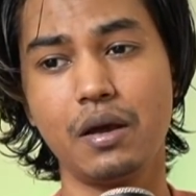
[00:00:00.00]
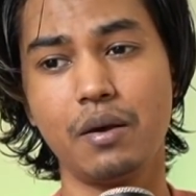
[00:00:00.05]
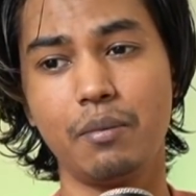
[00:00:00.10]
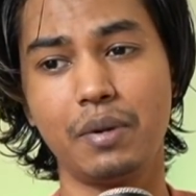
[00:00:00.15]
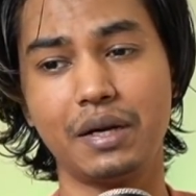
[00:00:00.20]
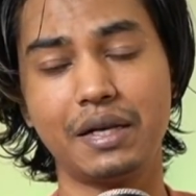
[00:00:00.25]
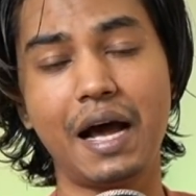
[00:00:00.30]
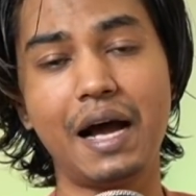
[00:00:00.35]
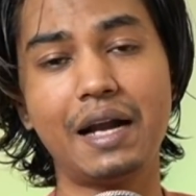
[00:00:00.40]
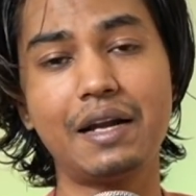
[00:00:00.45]

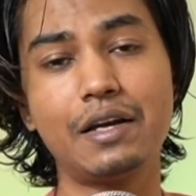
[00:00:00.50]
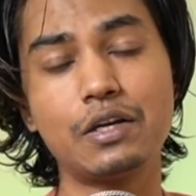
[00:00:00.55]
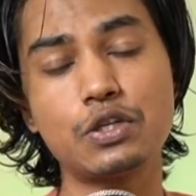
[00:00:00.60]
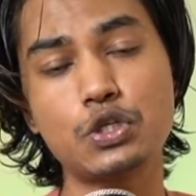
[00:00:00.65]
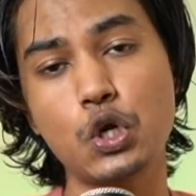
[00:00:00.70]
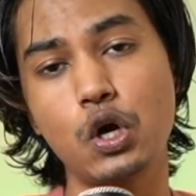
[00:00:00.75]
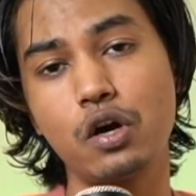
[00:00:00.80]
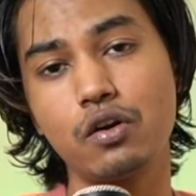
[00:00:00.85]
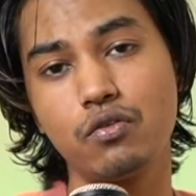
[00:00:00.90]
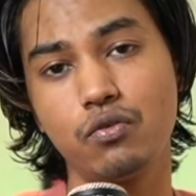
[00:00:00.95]
But that does
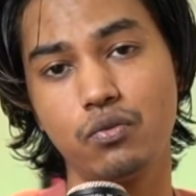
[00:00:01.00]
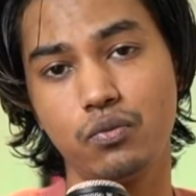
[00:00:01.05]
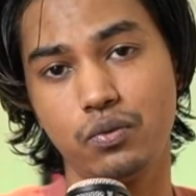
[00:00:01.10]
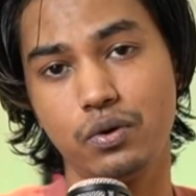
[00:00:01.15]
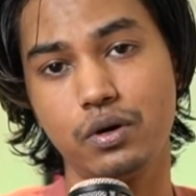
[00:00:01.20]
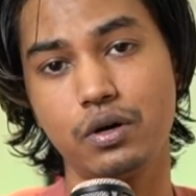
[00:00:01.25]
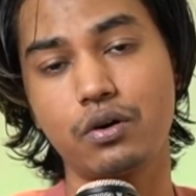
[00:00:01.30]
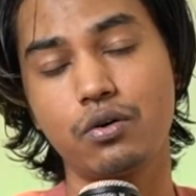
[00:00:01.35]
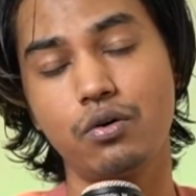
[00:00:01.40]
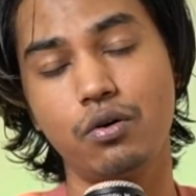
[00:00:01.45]
not
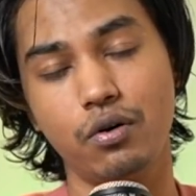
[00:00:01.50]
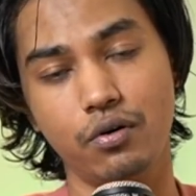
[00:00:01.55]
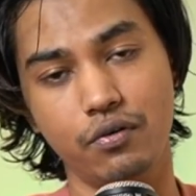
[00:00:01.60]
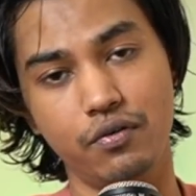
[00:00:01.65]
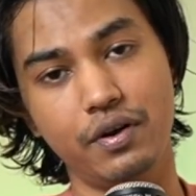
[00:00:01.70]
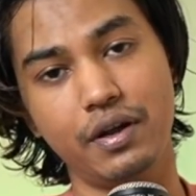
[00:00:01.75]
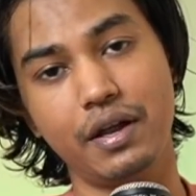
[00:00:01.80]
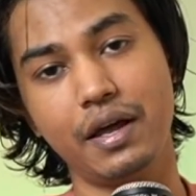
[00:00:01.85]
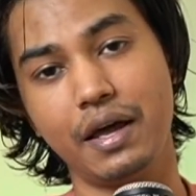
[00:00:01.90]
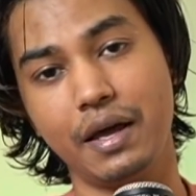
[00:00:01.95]
work
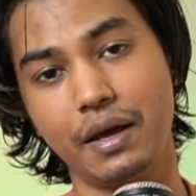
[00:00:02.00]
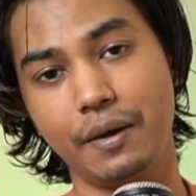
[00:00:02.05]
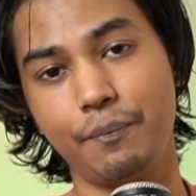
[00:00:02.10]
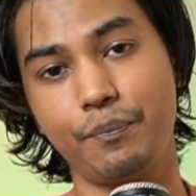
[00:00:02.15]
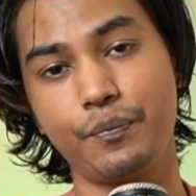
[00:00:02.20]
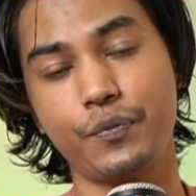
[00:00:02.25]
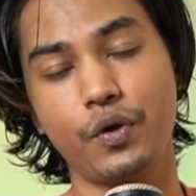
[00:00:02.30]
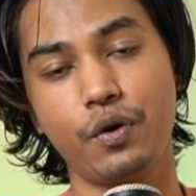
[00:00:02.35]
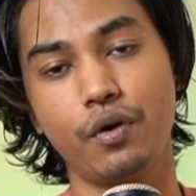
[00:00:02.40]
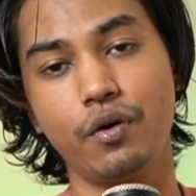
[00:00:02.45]
over
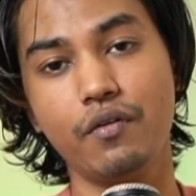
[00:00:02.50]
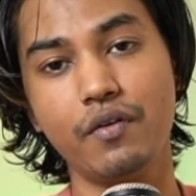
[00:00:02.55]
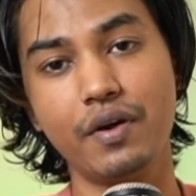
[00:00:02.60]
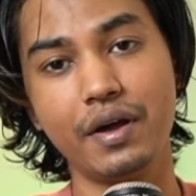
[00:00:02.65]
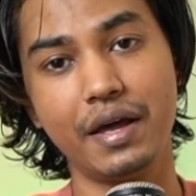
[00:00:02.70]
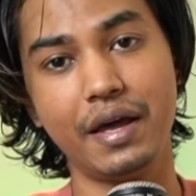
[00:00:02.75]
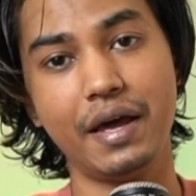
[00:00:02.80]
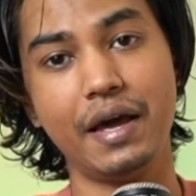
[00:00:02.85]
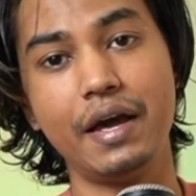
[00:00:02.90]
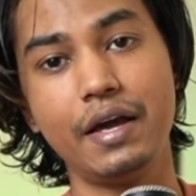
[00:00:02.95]
here. Over
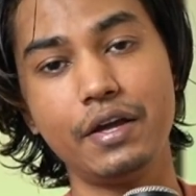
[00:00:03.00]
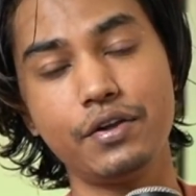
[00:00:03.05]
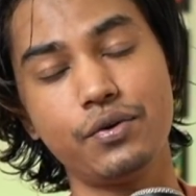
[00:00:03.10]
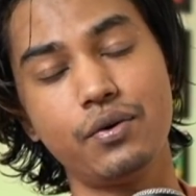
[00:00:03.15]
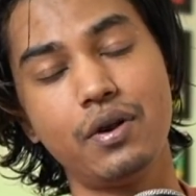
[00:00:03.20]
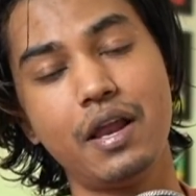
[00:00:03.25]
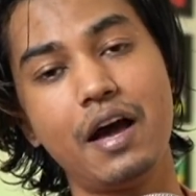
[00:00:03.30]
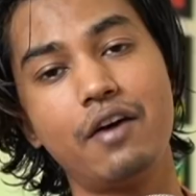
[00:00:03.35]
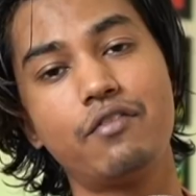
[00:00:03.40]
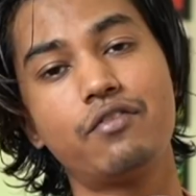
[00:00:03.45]
here,
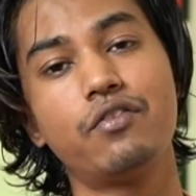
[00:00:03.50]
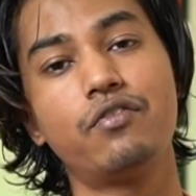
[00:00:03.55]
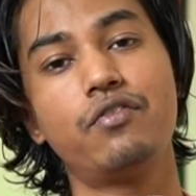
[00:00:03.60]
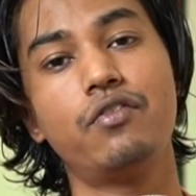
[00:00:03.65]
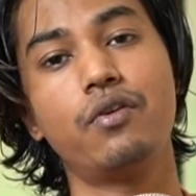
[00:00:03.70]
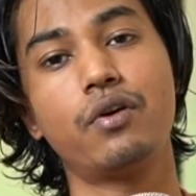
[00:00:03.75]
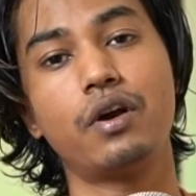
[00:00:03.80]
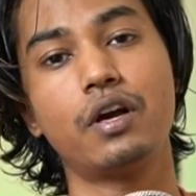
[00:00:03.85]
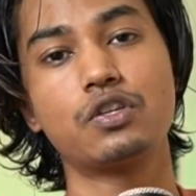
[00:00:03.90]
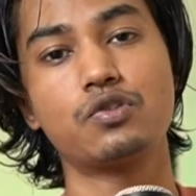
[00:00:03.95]
you'll have to
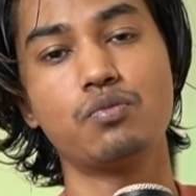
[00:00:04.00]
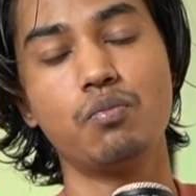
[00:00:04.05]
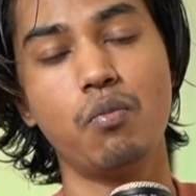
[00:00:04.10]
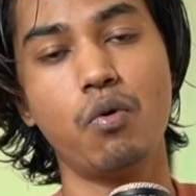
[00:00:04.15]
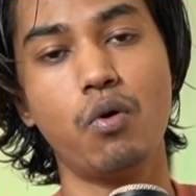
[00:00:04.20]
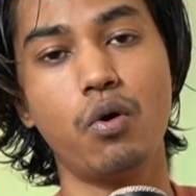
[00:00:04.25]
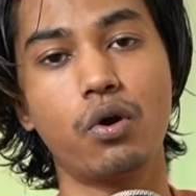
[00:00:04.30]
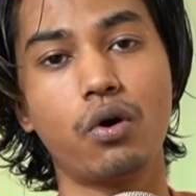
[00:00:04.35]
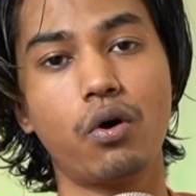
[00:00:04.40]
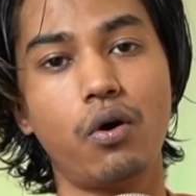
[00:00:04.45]
focus
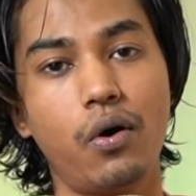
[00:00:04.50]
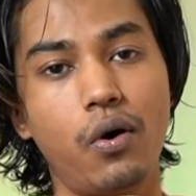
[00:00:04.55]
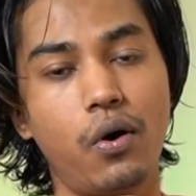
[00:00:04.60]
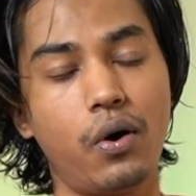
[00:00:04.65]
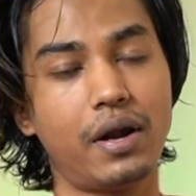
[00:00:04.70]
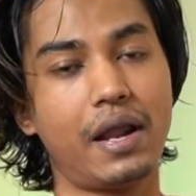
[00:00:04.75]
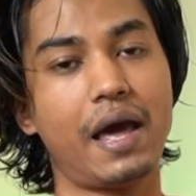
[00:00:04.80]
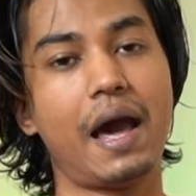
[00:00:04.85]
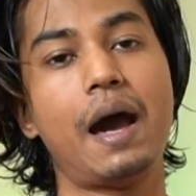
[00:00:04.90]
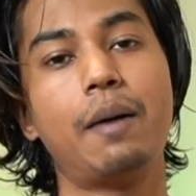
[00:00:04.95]
more
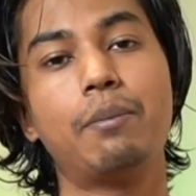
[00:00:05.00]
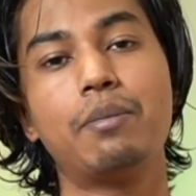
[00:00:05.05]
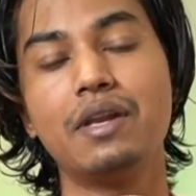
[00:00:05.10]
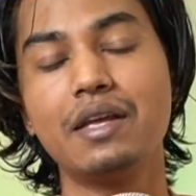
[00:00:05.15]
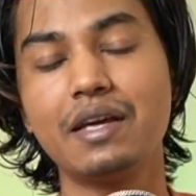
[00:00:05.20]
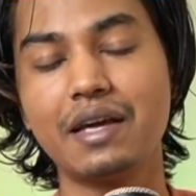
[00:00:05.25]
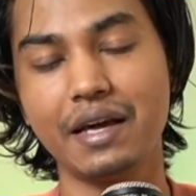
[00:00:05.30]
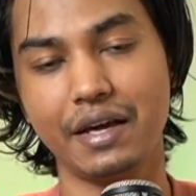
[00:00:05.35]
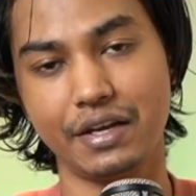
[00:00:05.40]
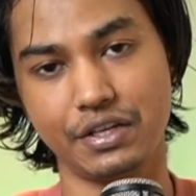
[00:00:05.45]
on
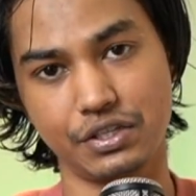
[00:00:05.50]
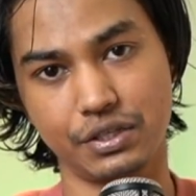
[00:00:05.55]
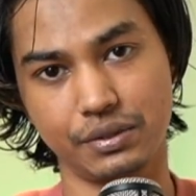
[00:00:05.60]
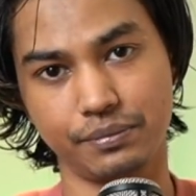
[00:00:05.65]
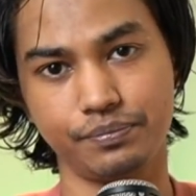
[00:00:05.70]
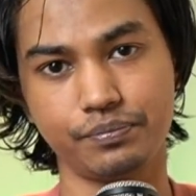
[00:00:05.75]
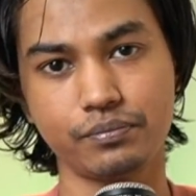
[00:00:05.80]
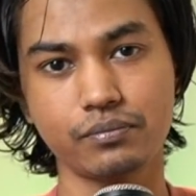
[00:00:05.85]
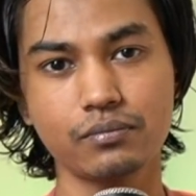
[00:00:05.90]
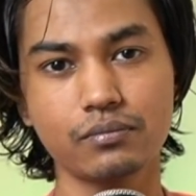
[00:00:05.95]

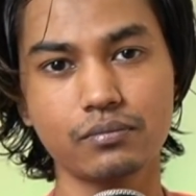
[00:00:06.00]
application.